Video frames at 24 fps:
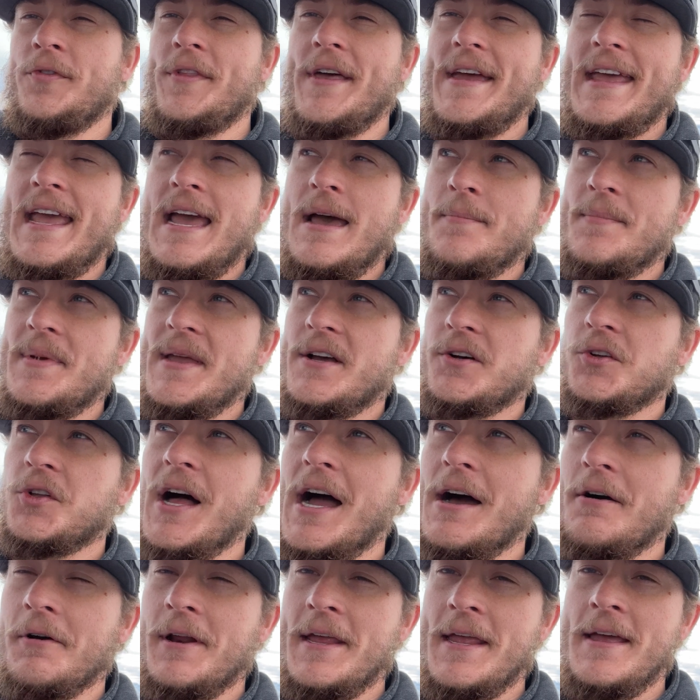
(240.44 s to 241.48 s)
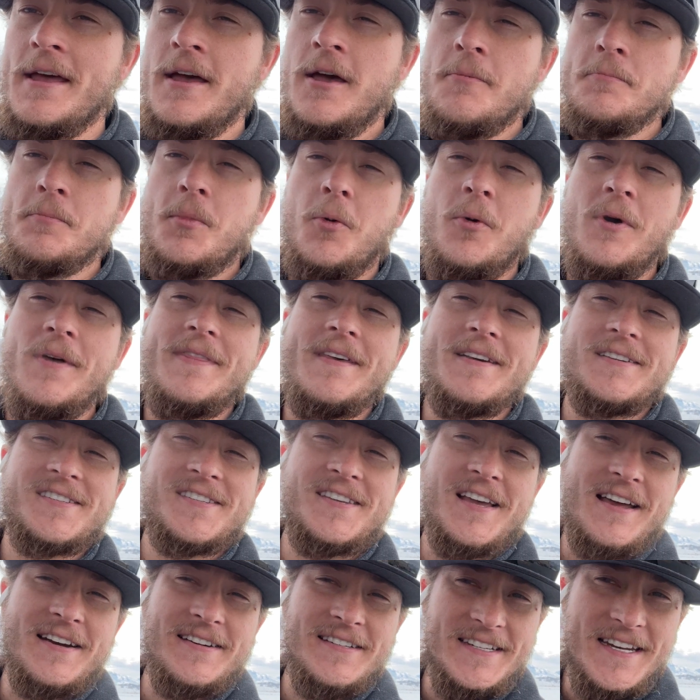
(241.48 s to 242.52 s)
they can be cloudy, but when the
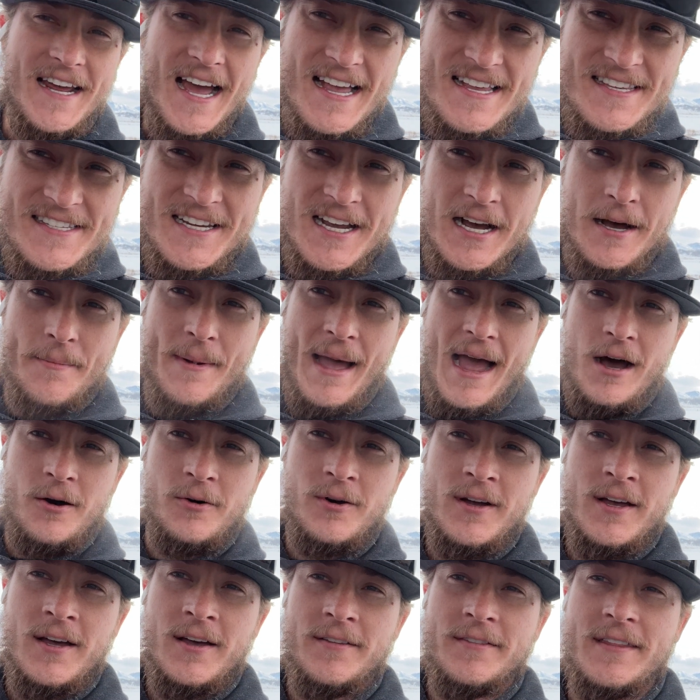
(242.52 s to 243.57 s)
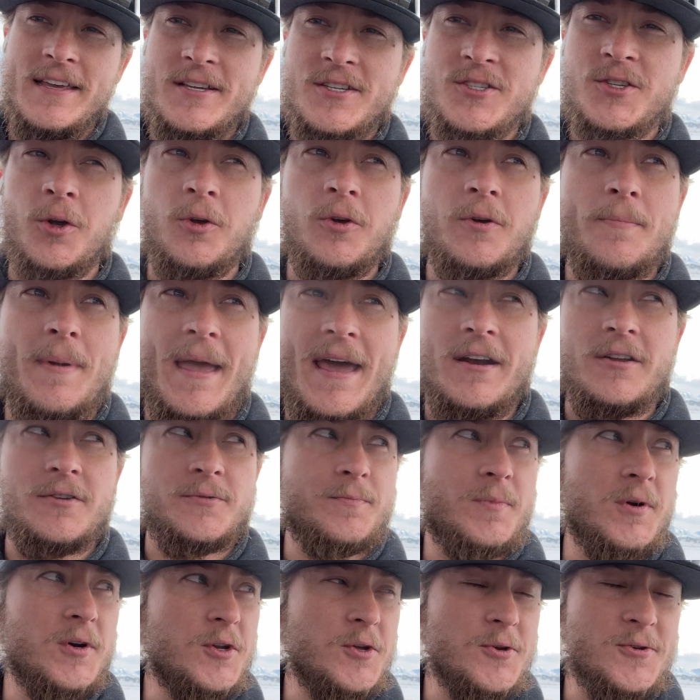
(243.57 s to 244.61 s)
sun does come out, these solar panels
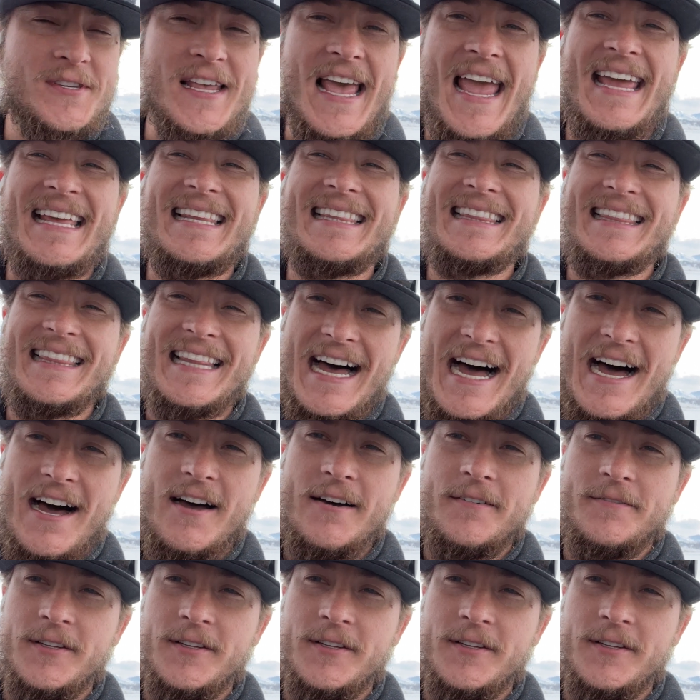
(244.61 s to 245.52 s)
produce a lot of